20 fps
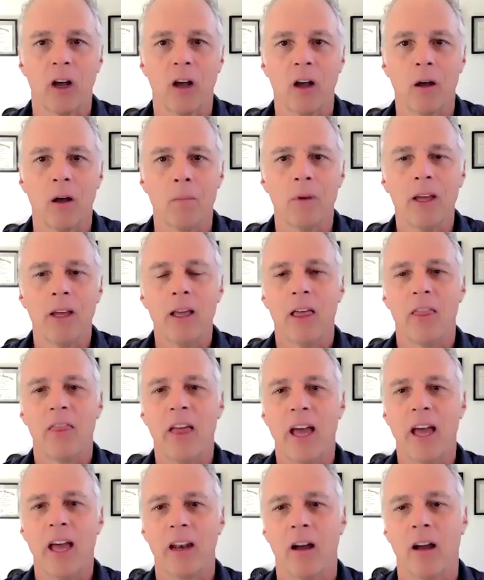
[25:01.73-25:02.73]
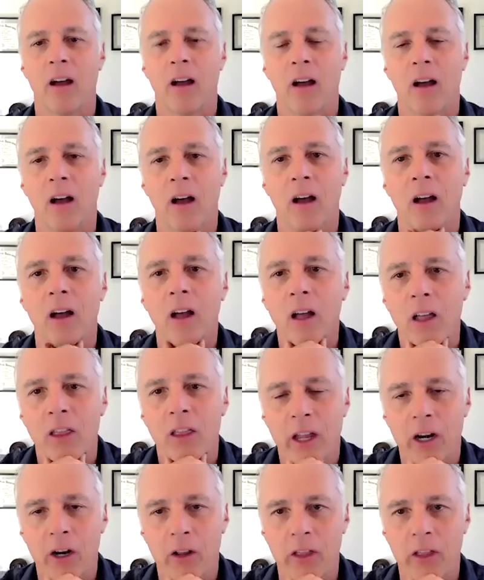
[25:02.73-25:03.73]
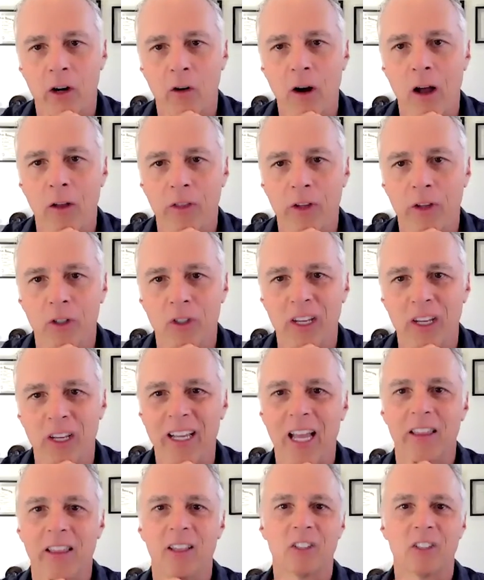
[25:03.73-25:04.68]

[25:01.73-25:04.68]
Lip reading: that are out there saying, "Hey,